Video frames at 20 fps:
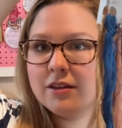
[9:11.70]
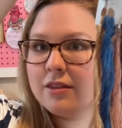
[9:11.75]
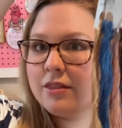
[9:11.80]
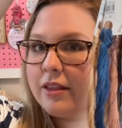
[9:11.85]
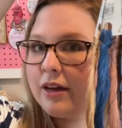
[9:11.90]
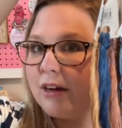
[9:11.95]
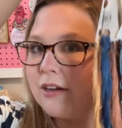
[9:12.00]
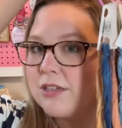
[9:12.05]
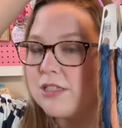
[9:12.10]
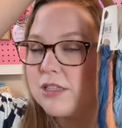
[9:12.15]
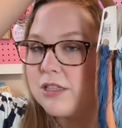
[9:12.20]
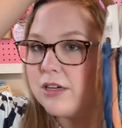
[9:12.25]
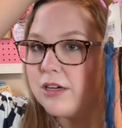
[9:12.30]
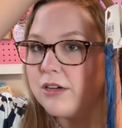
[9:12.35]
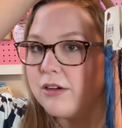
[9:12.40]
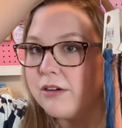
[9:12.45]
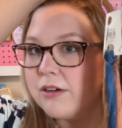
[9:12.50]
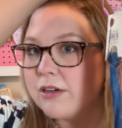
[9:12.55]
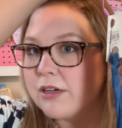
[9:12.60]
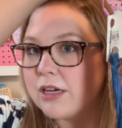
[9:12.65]
there's
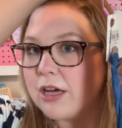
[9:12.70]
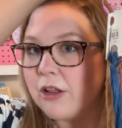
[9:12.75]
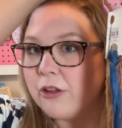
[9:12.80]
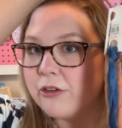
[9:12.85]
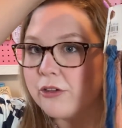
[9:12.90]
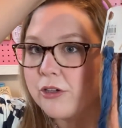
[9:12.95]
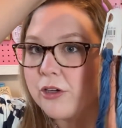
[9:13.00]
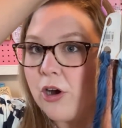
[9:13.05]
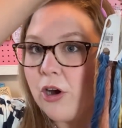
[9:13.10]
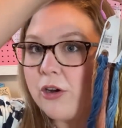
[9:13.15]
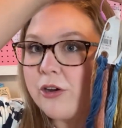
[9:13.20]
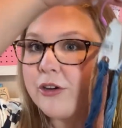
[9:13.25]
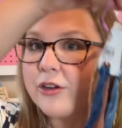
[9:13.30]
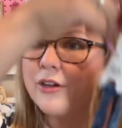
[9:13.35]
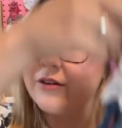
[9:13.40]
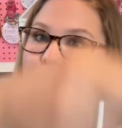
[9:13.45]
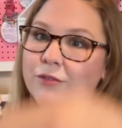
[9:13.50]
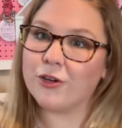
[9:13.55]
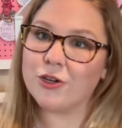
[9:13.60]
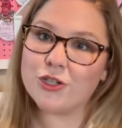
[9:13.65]
the Color and Cotton
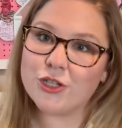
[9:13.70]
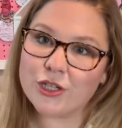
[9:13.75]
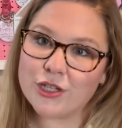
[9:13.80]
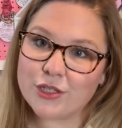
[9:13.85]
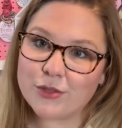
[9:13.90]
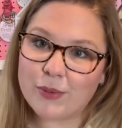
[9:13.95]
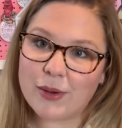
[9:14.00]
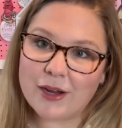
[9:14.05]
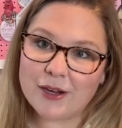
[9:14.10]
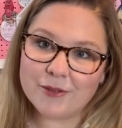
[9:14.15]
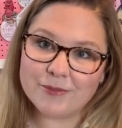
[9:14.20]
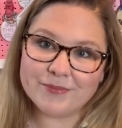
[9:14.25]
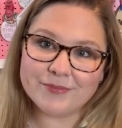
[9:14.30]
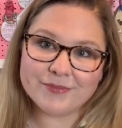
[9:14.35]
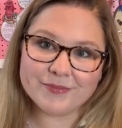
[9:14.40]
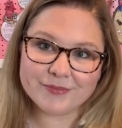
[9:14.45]
conversion as well.